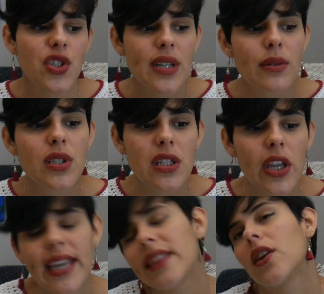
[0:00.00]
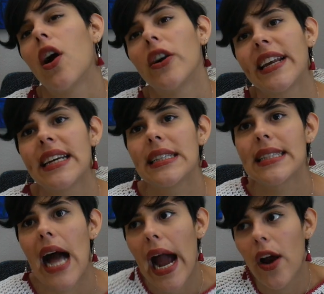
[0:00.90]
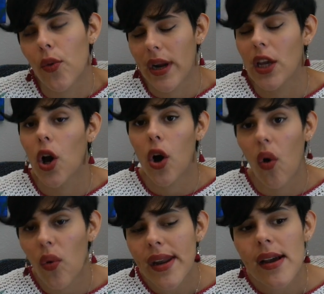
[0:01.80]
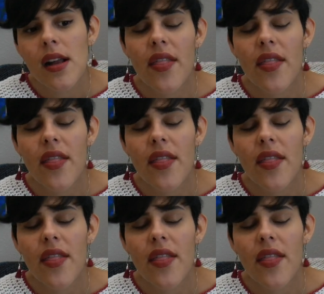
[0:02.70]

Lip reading: So I was looking at the cardigans I already own